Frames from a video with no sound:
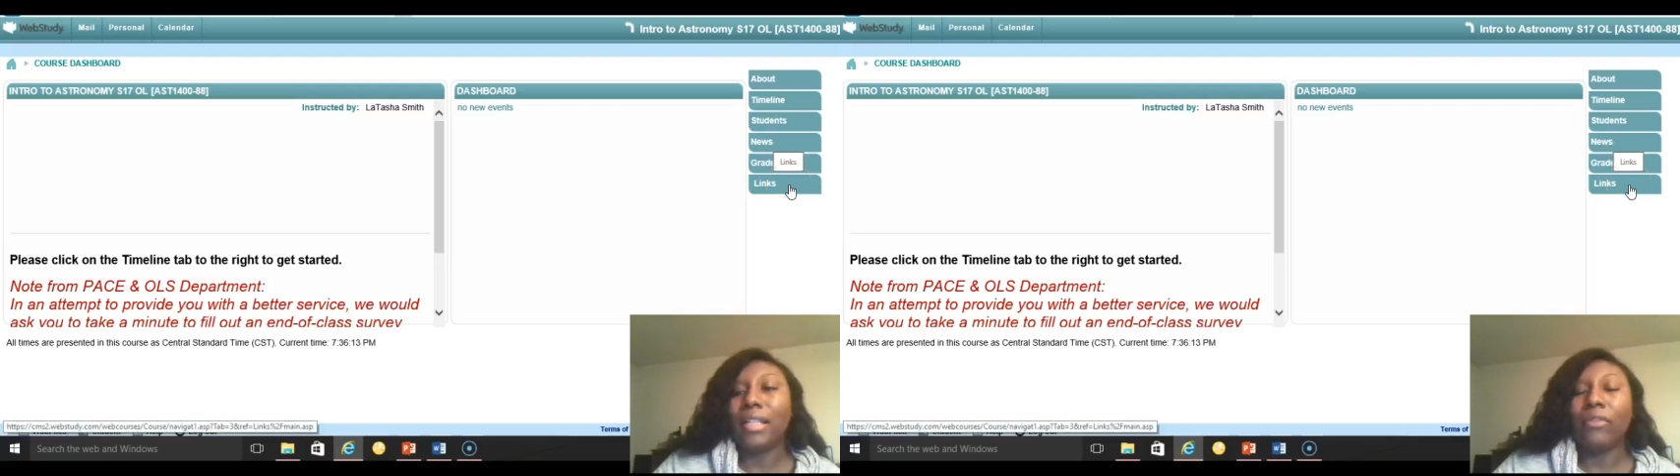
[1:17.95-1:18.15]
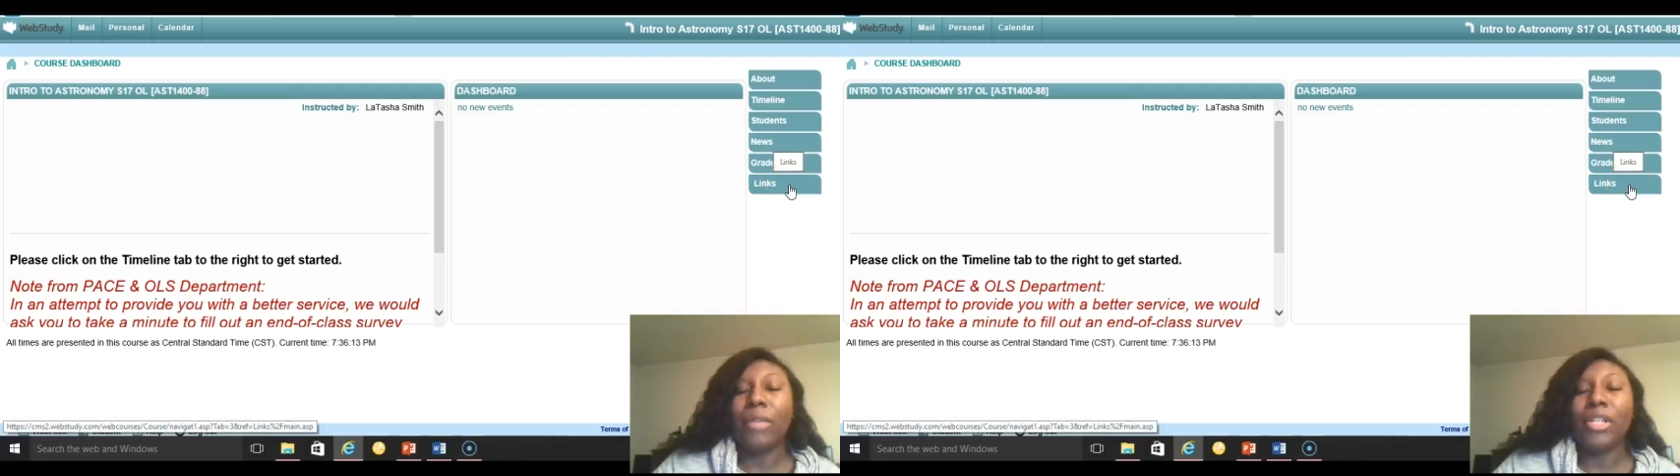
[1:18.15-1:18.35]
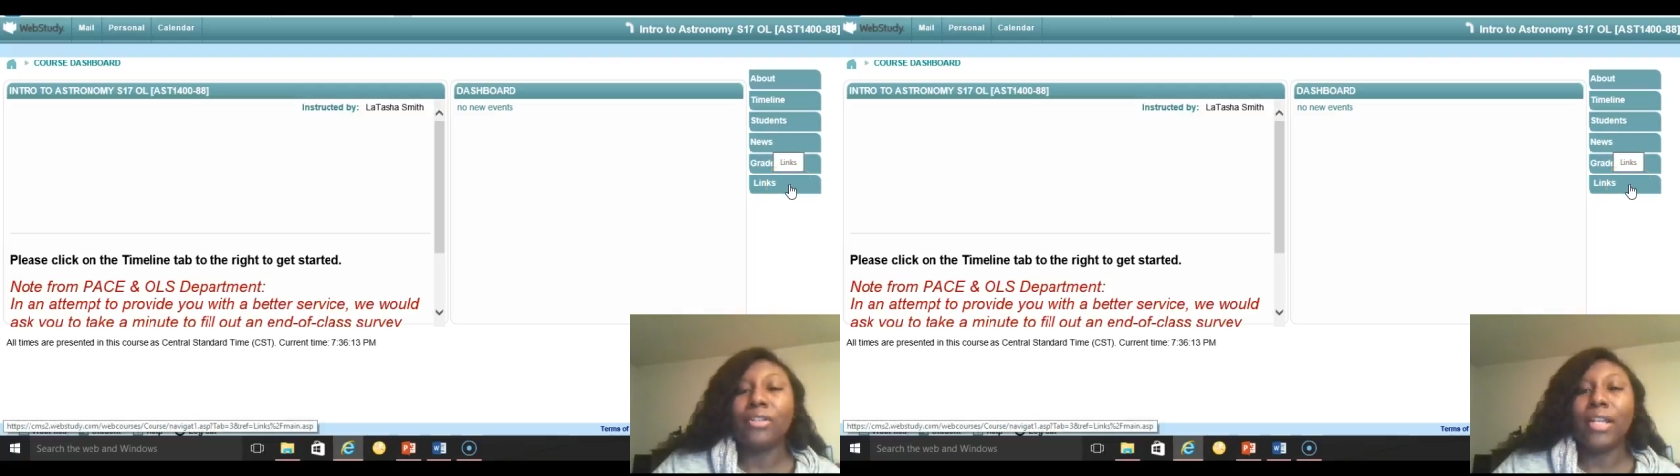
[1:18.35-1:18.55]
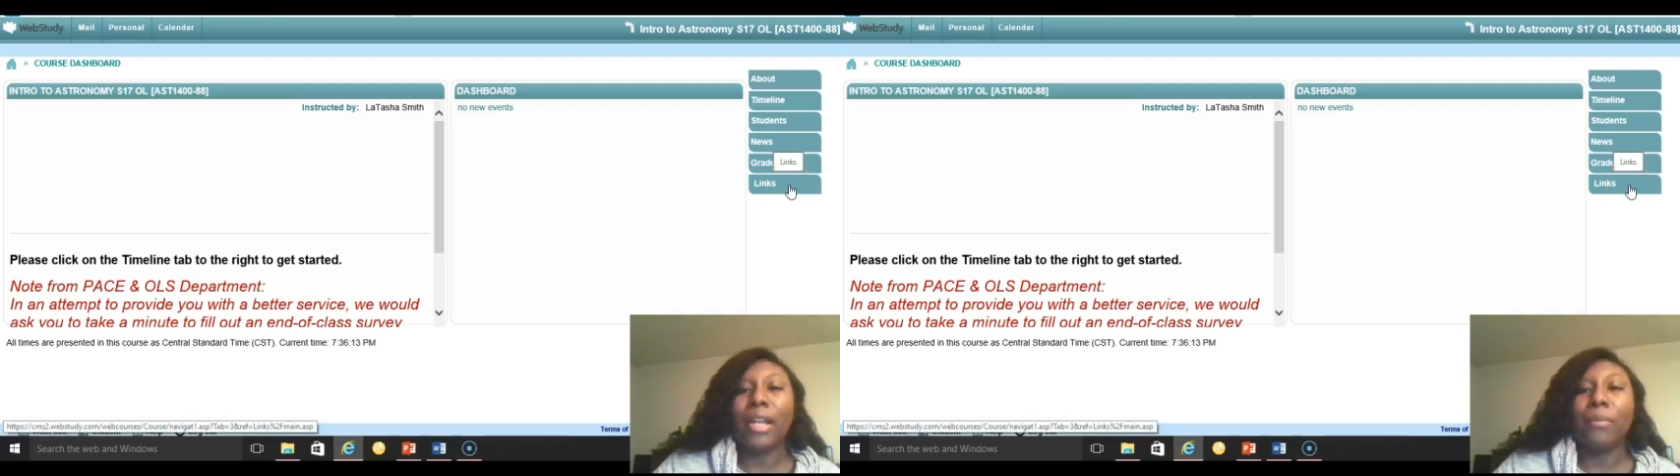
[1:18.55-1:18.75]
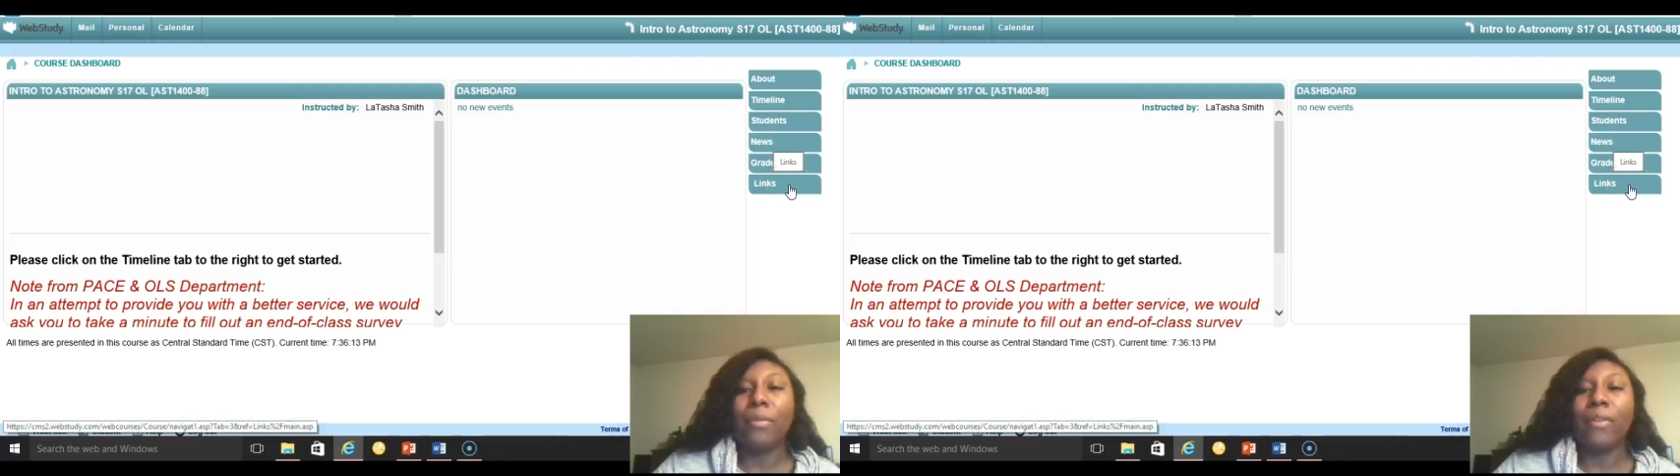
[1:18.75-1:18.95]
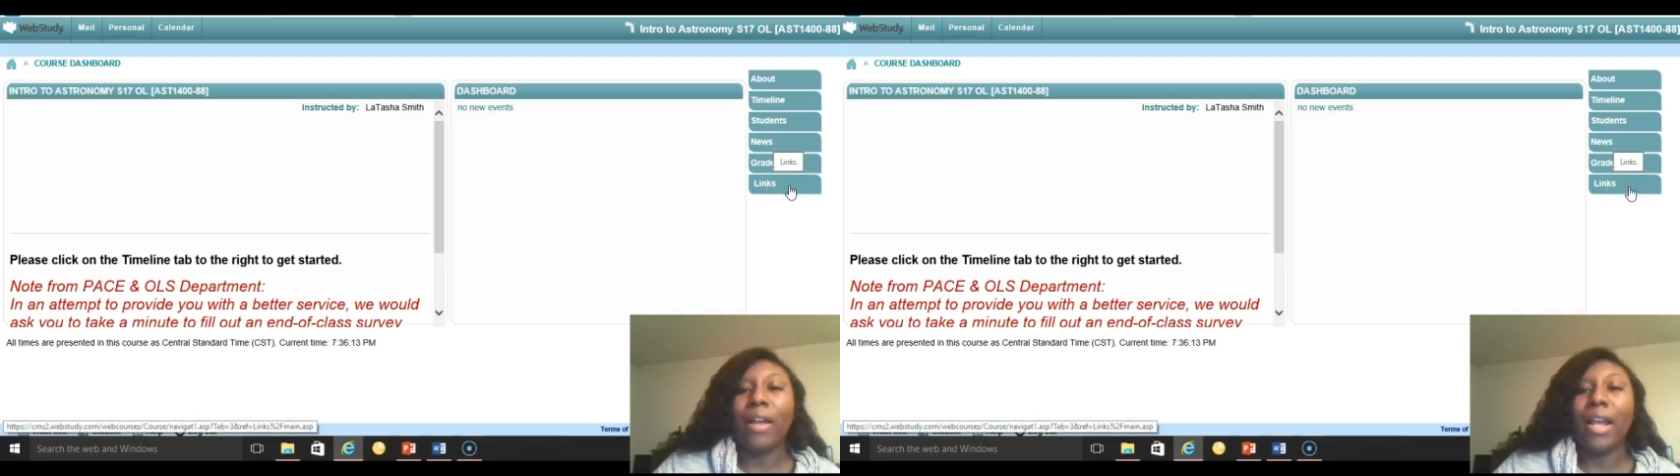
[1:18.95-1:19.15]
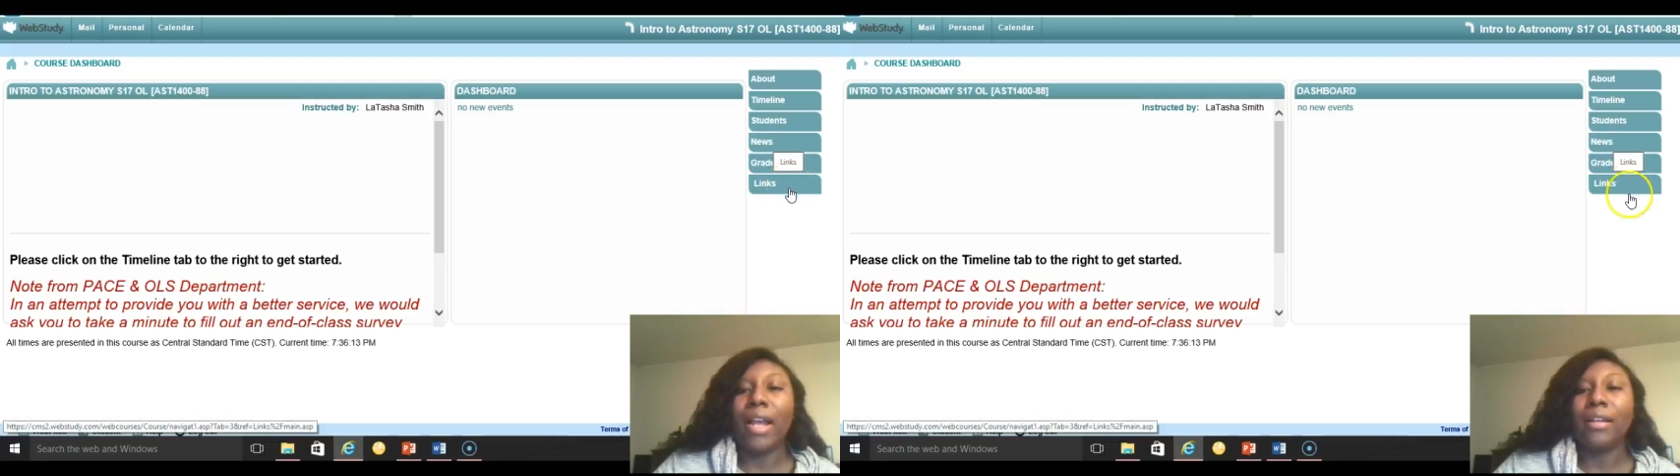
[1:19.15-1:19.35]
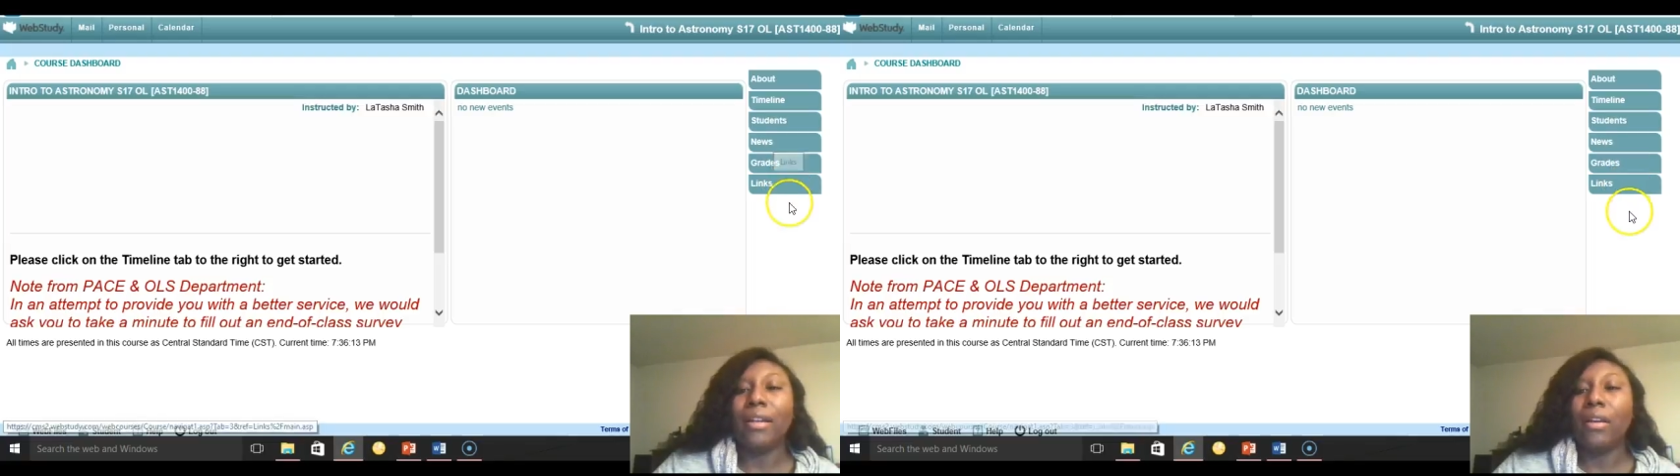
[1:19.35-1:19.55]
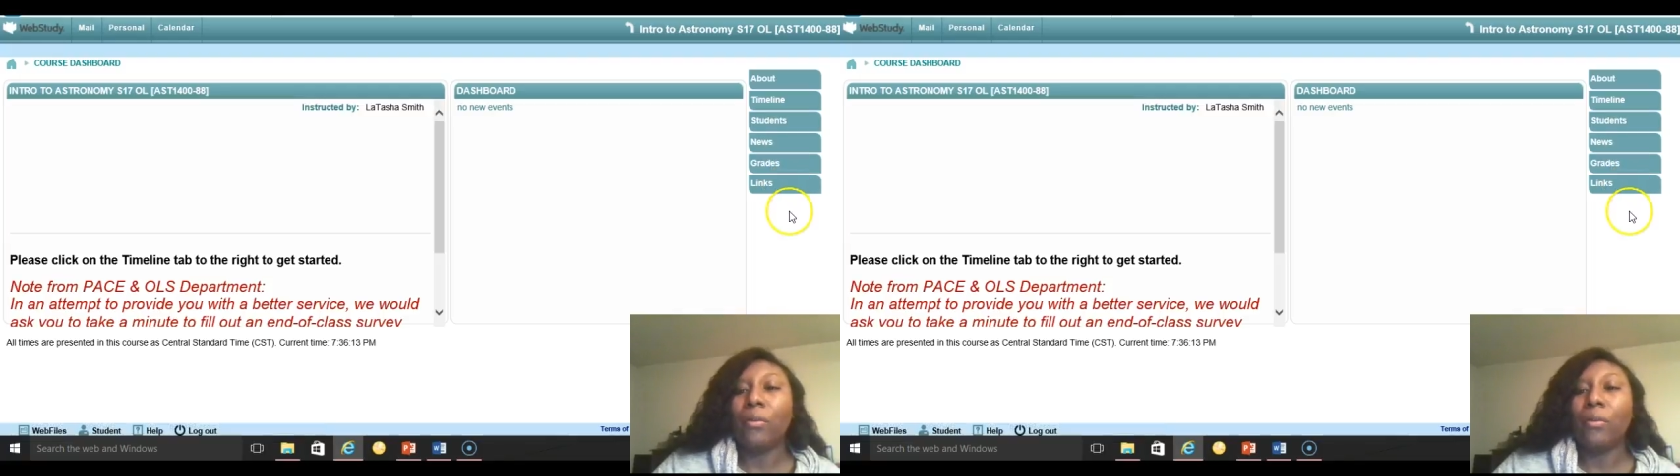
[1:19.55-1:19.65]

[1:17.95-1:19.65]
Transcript: information that I provide,